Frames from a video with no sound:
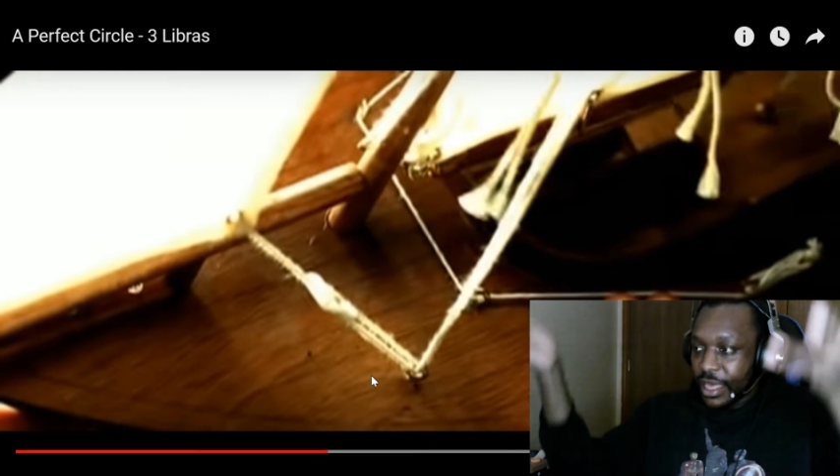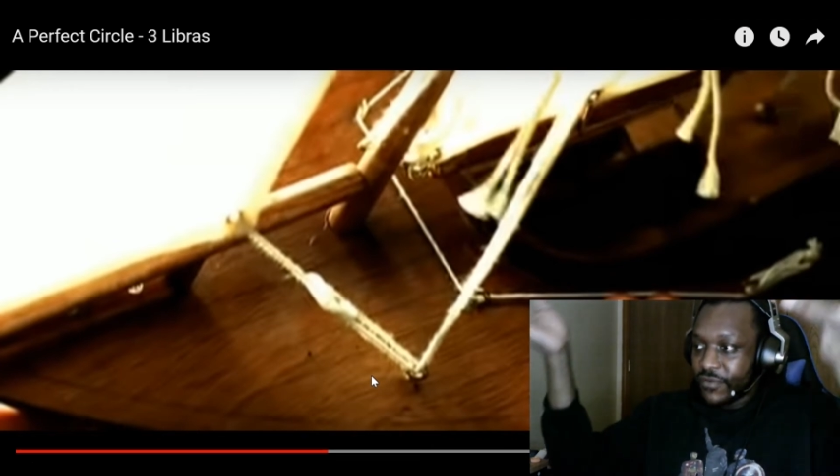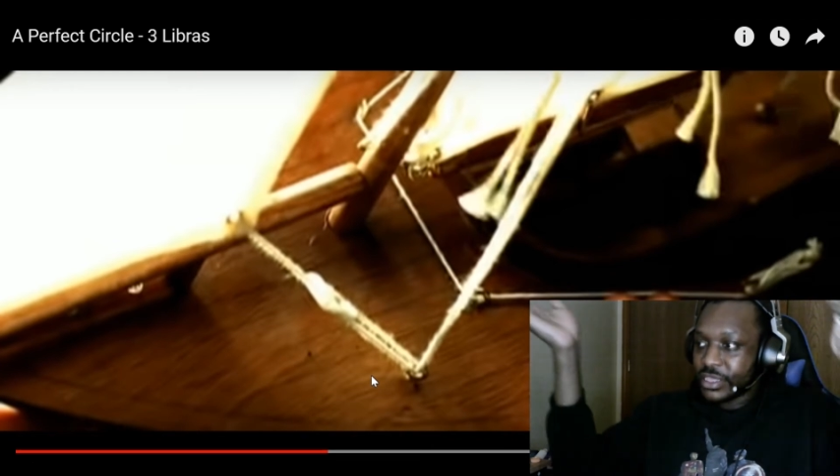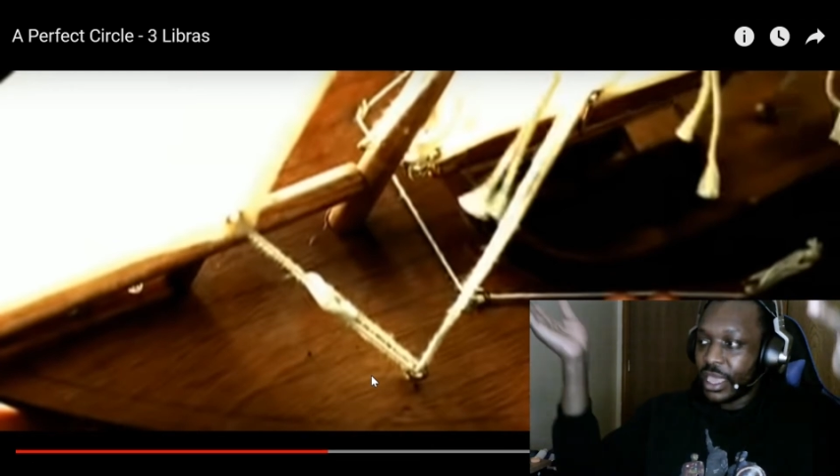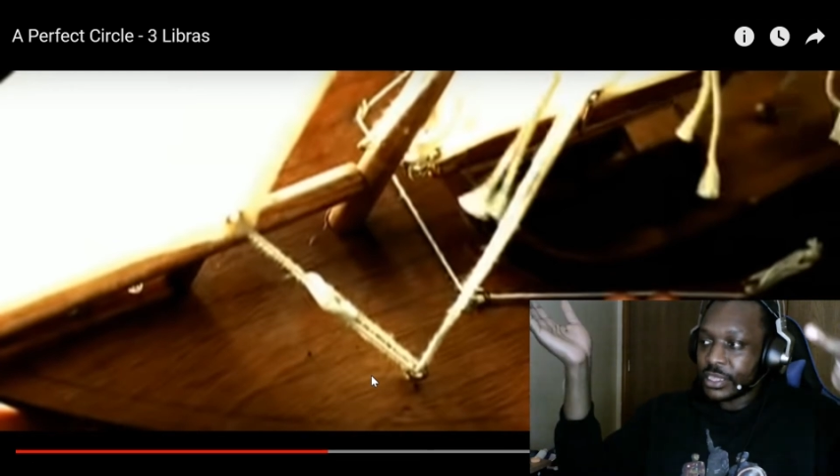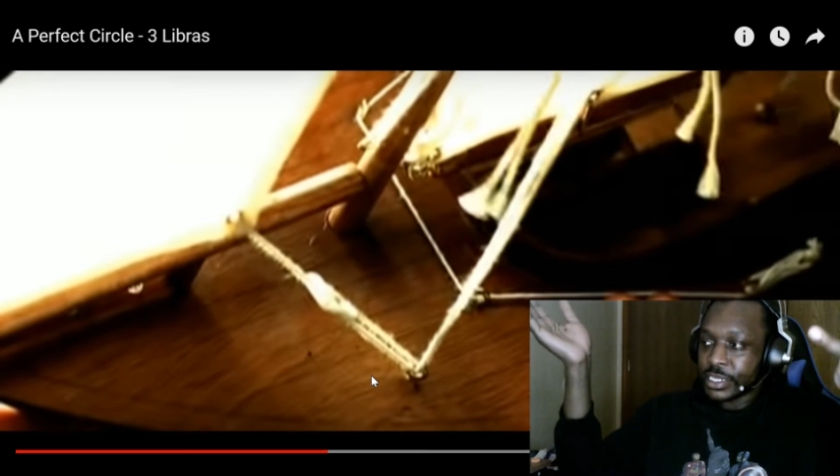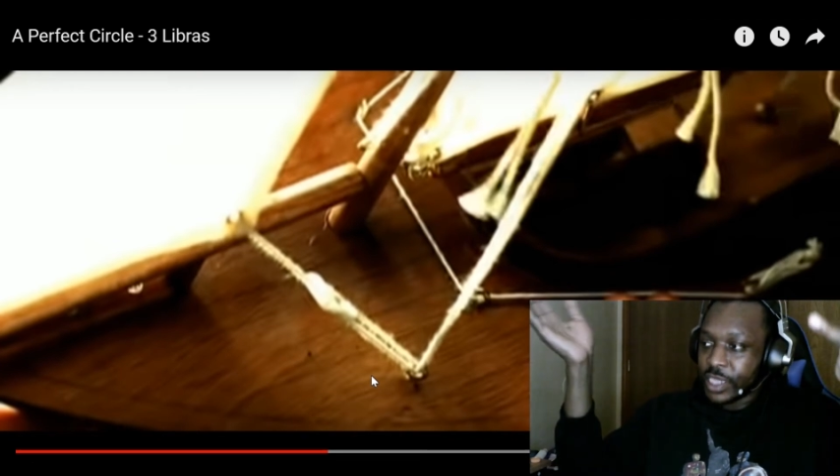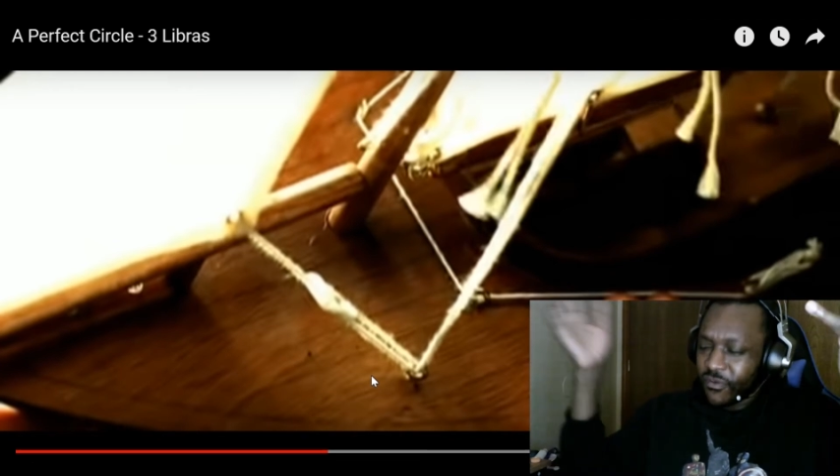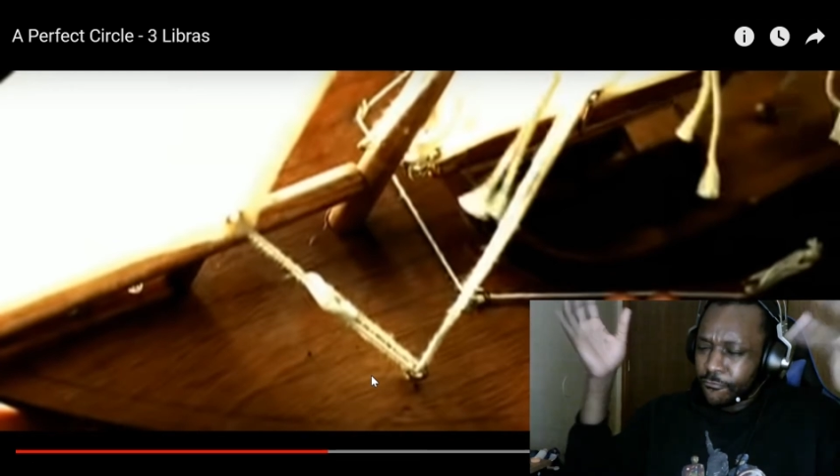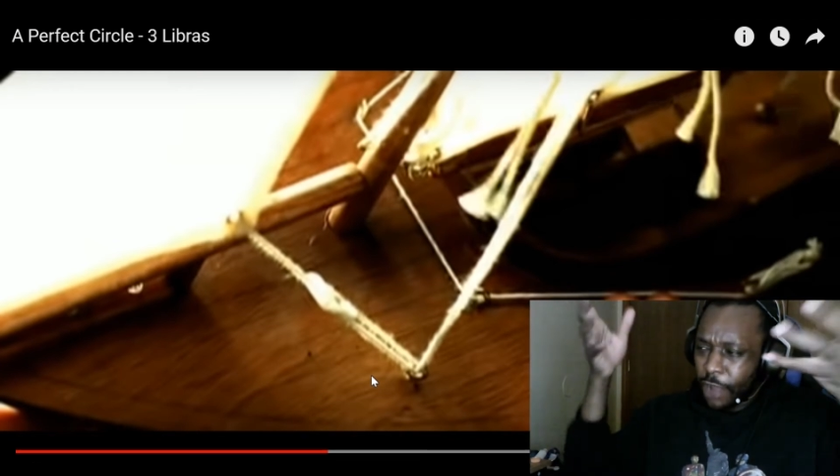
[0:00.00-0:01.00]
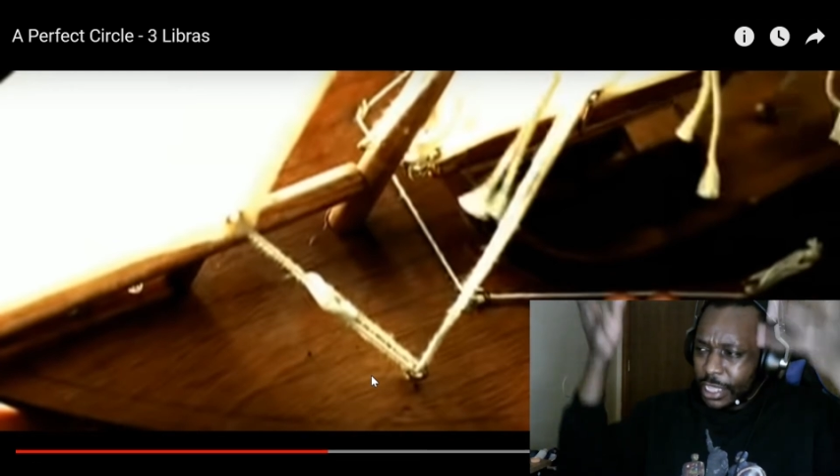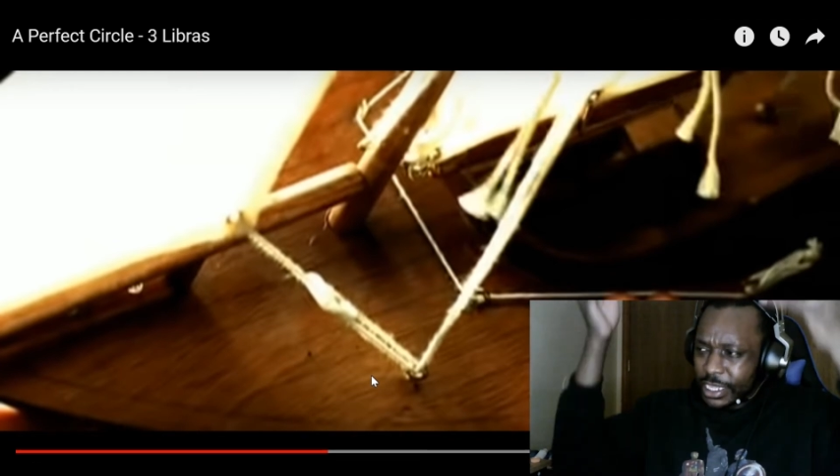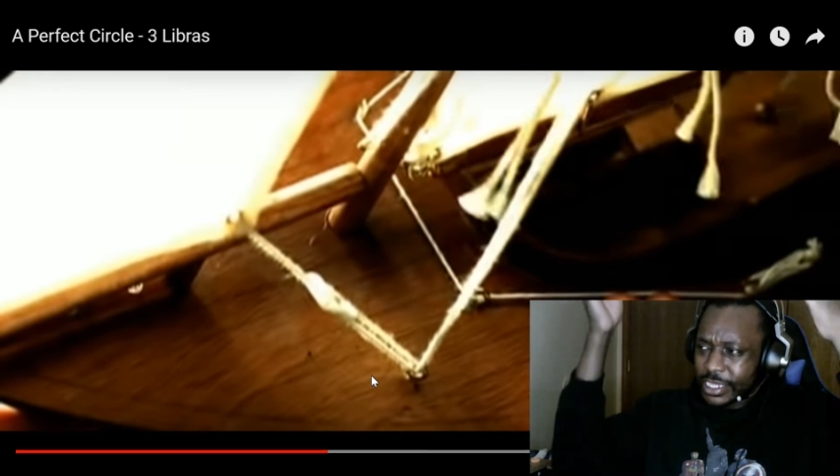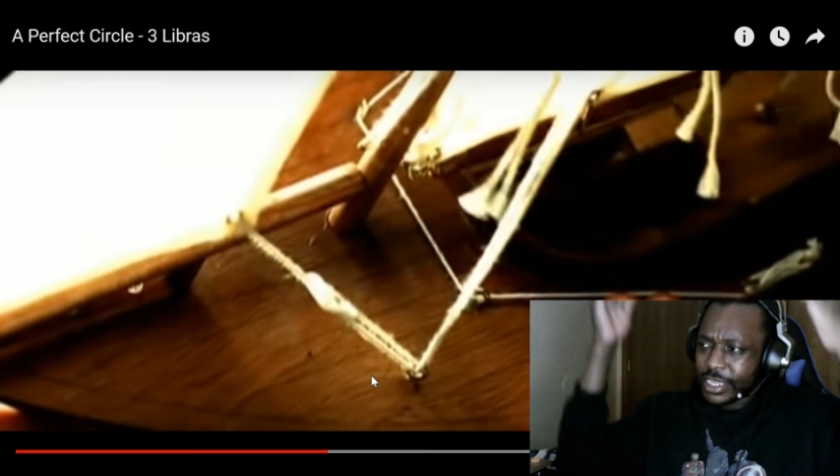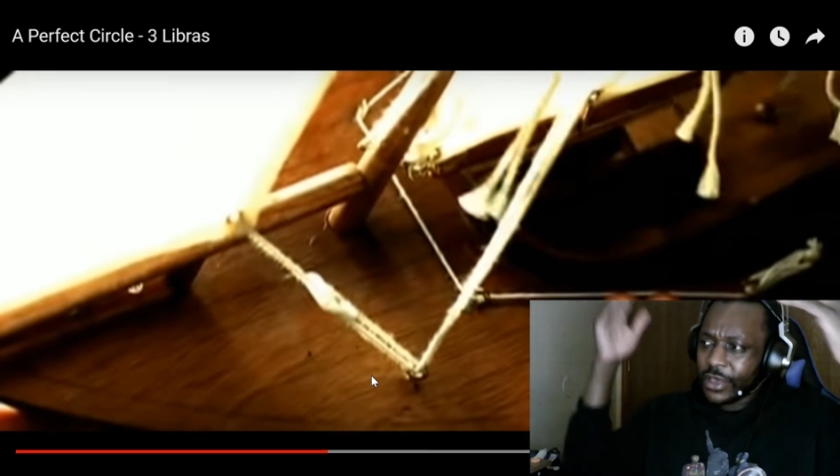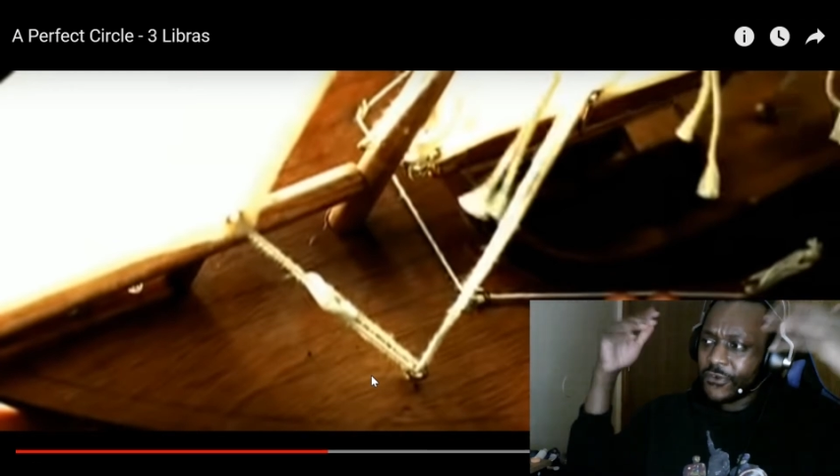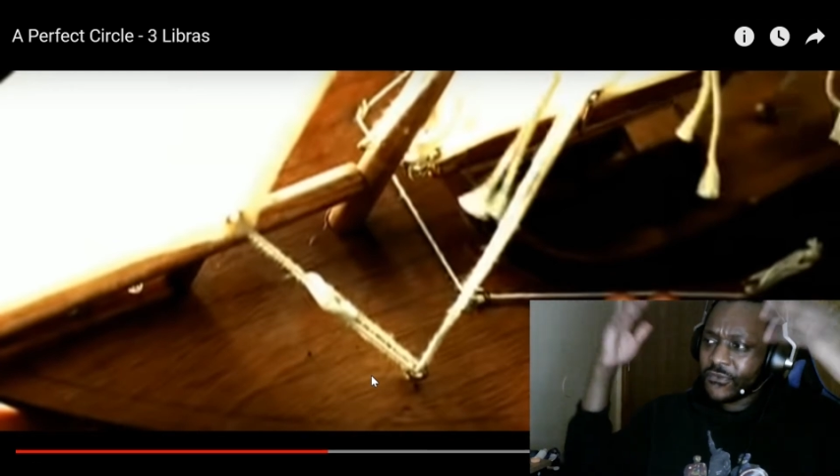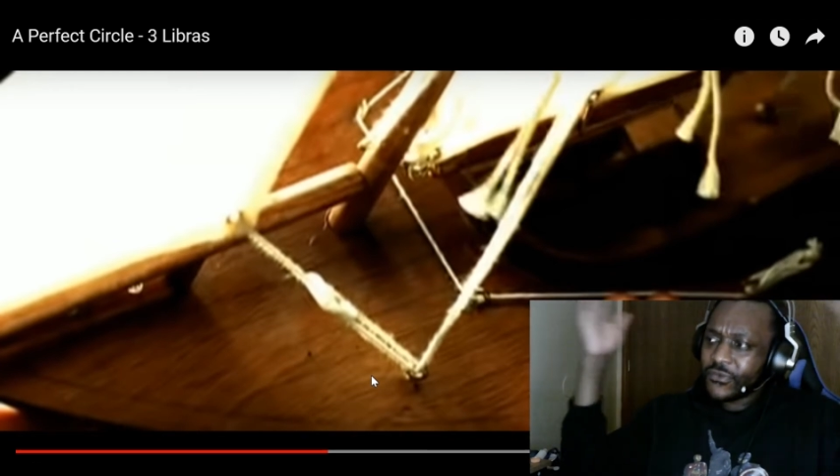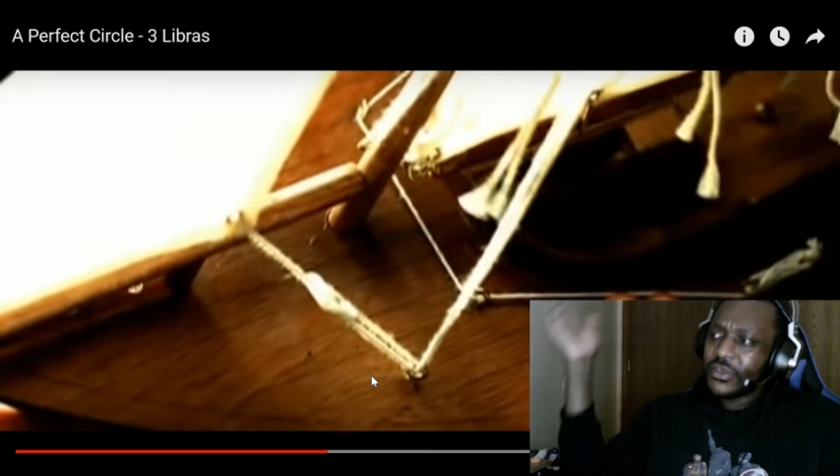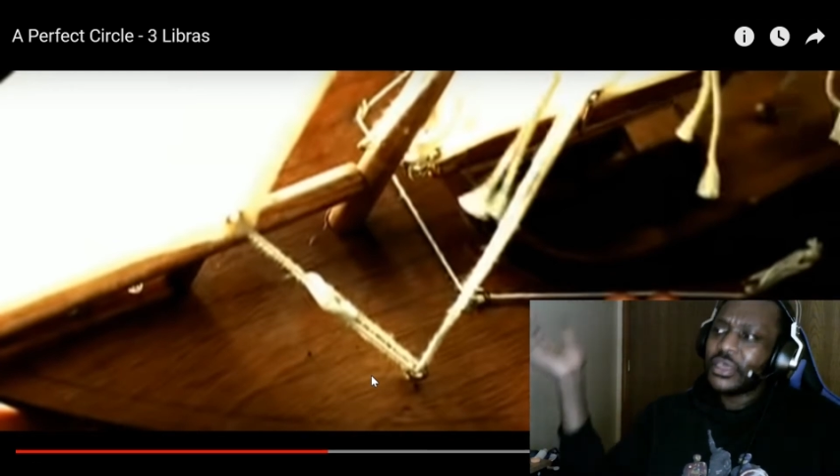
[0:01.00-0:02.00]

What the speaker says: levitates itself and brings itself